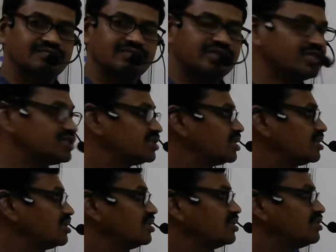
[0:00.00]
This is
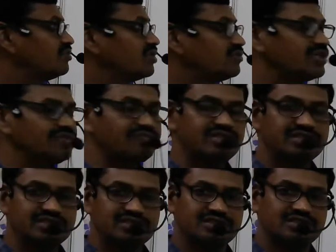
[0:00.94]
one of the
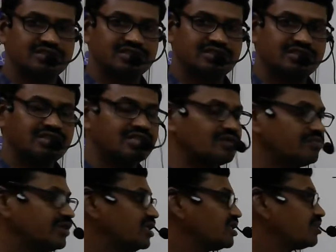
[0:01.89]
definitions. Here
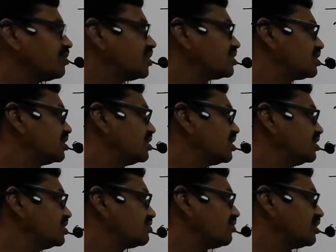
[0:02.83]
combining capacity here
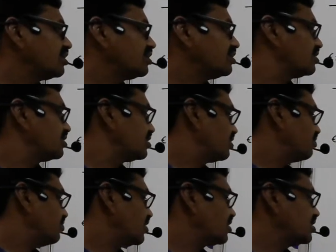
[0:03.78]
is 1.
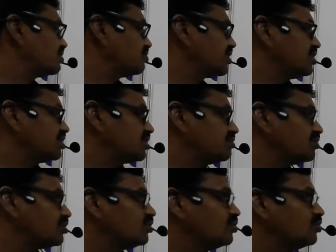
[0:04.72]
For this magnesium
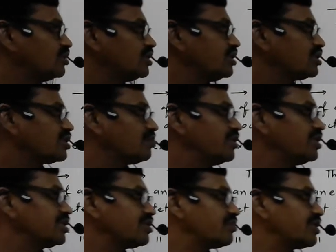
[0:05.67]
2.
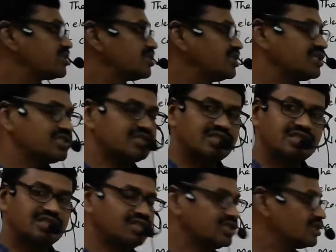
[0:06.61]
Combining capacity here is
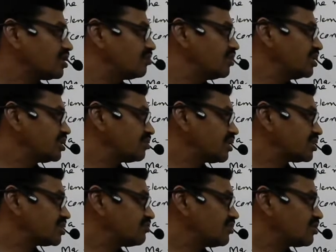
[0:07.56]
3. Combining
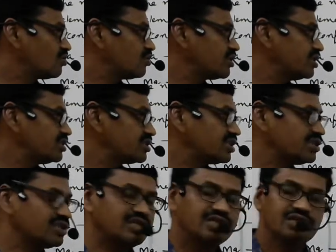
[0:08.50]
capacity for chlorine is
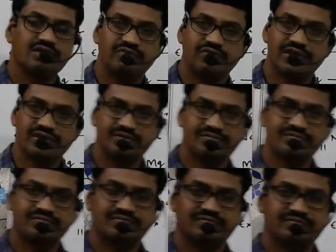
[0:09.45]
1.
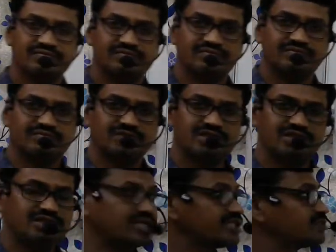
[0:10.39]
This
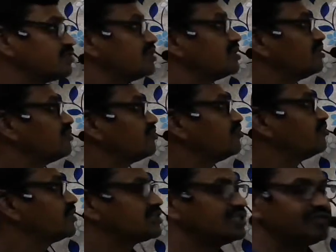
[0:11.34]
is as per
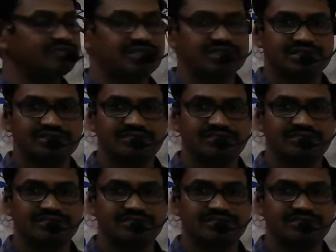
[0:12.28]
first definition.